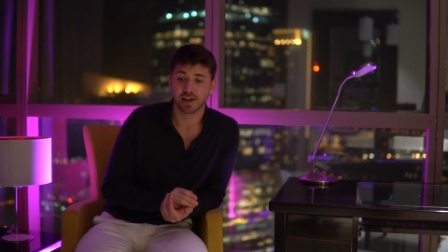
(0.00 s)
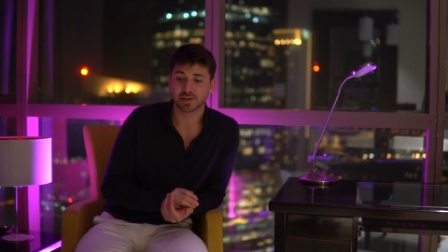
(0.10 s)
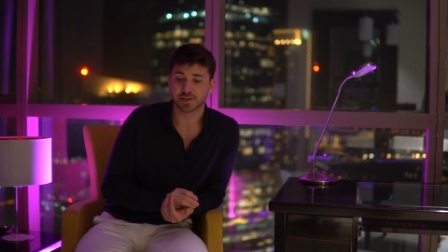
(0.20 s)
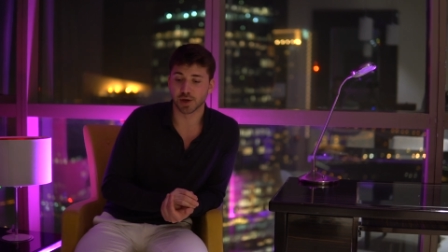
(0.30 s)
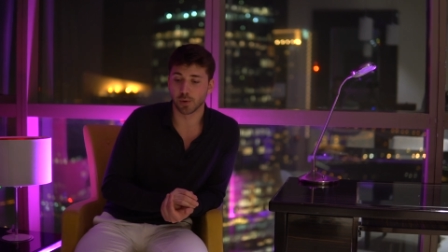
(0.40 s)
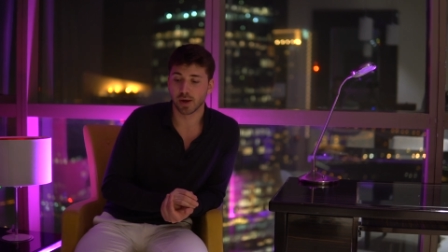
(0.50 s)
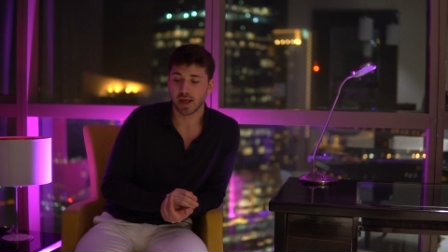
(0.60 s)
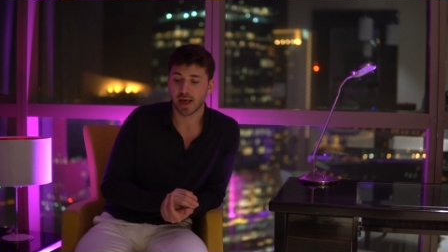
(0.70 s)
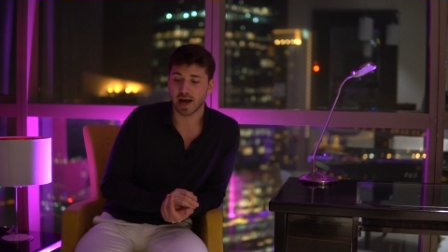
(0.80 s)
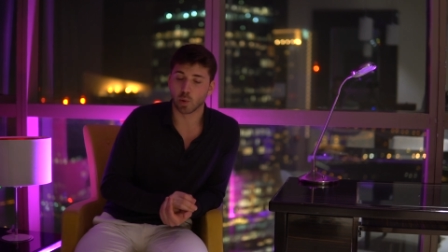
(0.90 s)
So
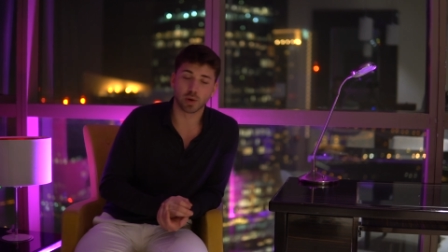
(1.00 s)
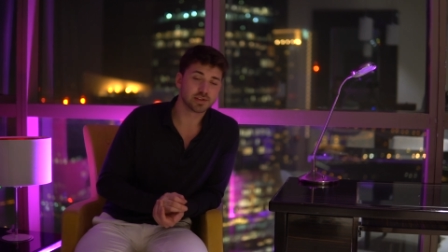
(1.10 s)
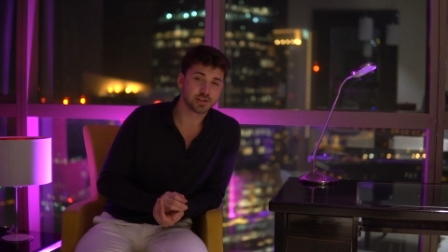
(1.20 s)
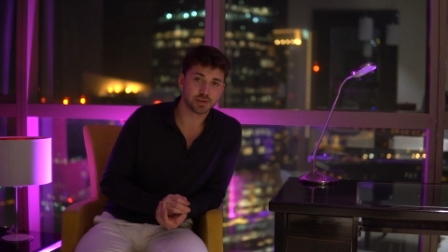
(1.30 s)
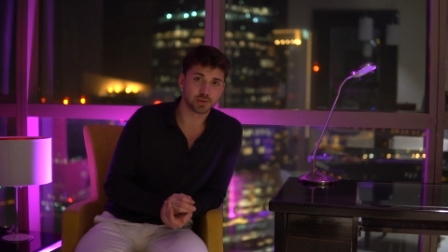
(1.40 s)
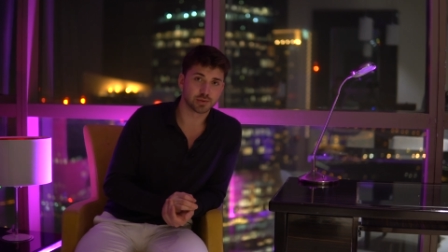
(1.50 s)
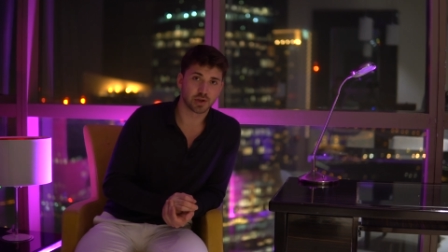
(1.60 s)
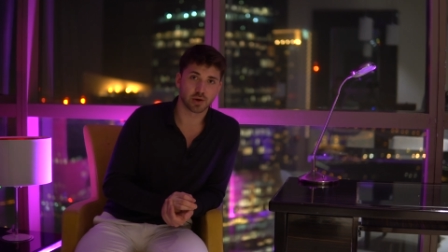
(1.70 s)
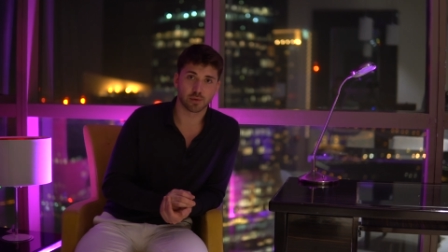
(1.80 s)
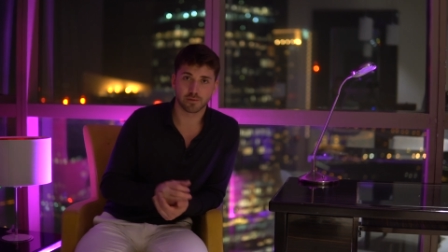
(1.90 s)
I want you, you
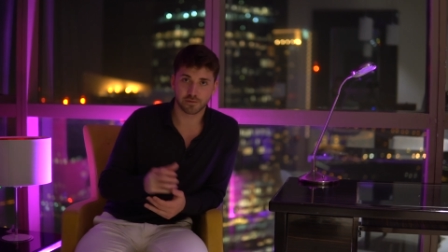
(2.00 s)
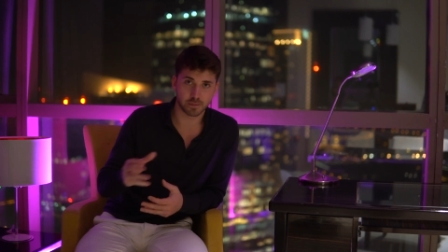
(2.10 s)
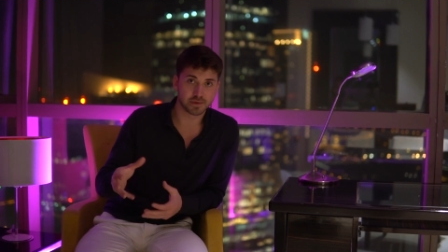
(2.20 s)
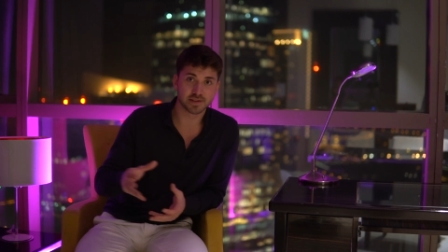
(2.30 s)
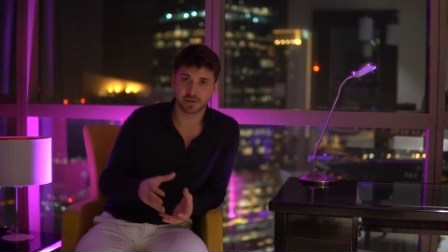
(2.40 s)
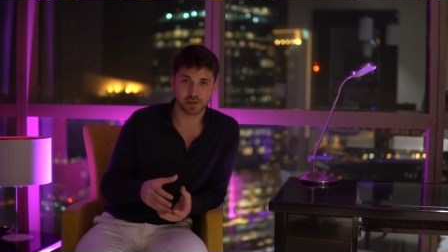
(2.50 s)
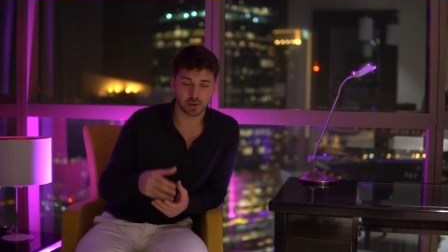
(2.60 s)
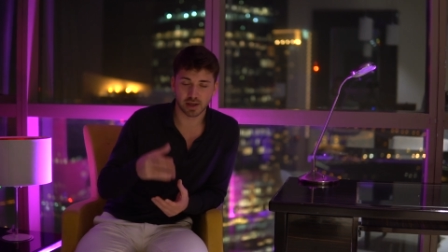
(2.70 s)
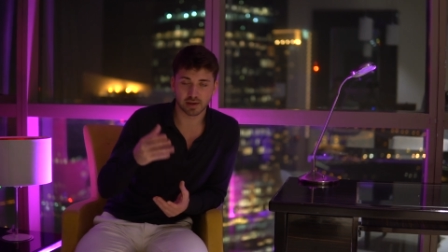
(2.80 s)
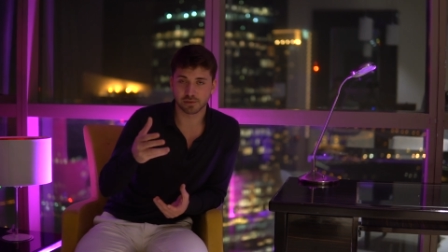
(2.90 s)
know, from this
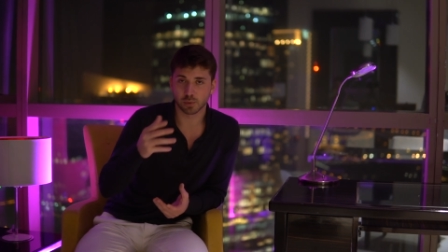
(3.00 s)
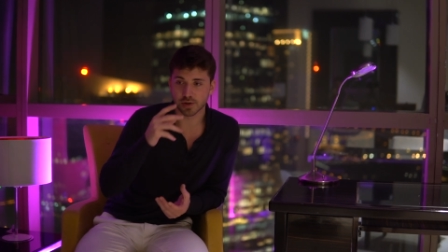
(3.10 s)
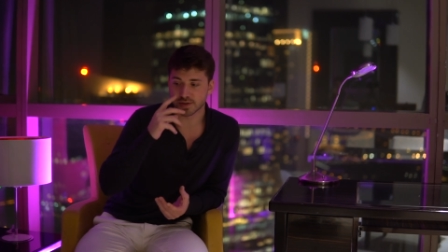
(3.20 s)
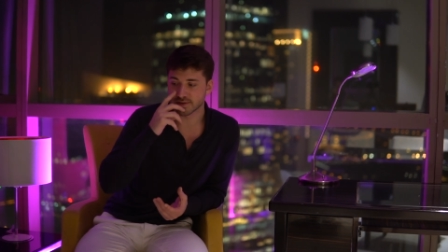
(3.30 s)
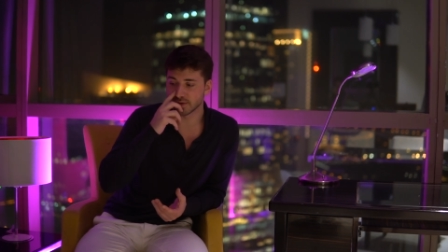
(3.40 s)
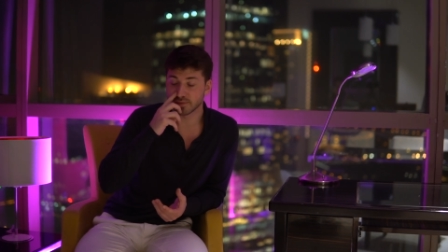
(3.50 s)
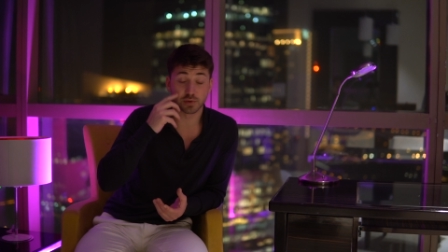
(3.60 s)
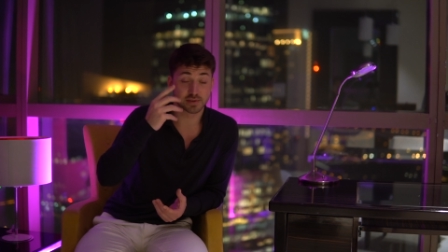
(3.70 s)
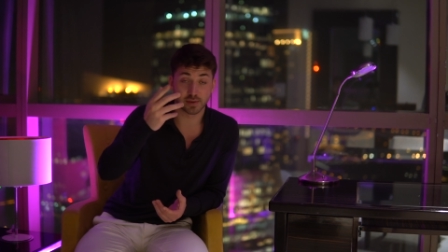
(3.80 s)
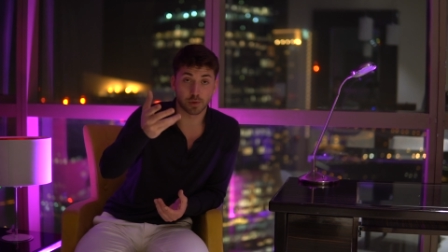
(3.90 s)
video, like if you watch this video, if
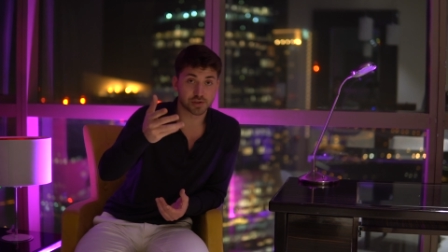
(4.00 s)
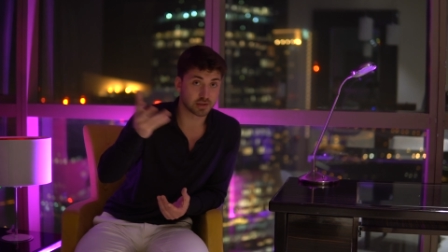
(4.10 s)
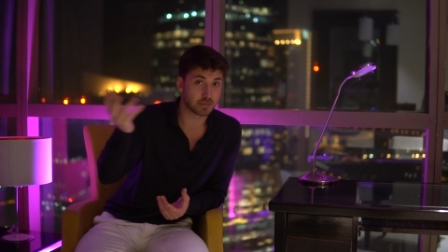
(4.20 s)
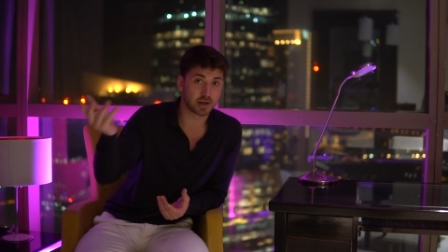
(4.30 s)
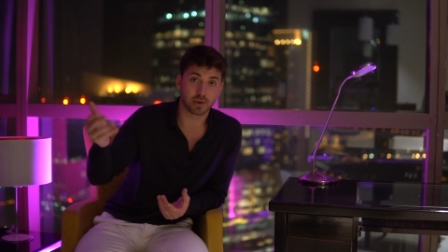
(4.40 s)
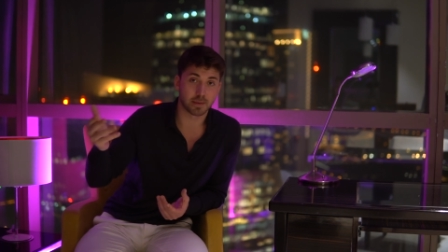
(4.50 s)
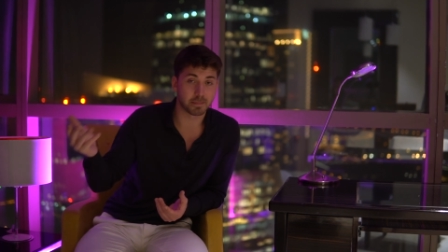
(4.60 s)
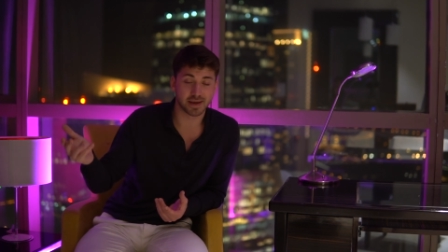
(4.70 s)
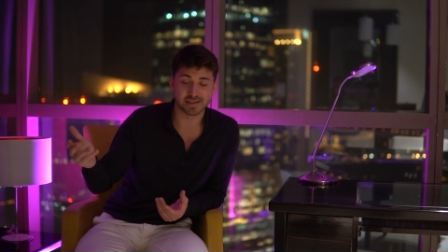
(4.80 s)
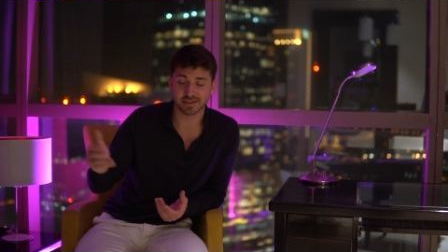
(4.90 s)
you're still watching, by the way,
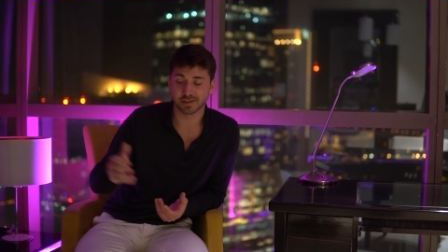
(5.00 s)
amazing.